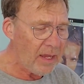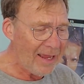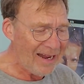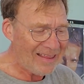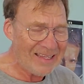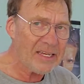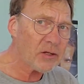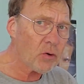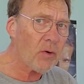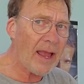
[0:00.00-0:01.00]
And I think
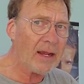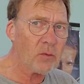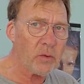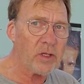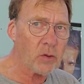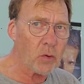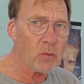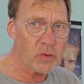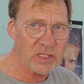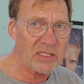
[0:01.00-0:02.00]
it cracked when the
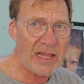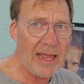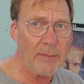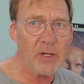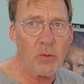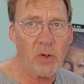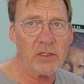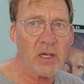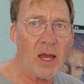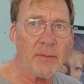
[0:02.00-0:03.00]
door was slammed at one
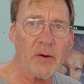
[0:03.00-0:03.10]
time.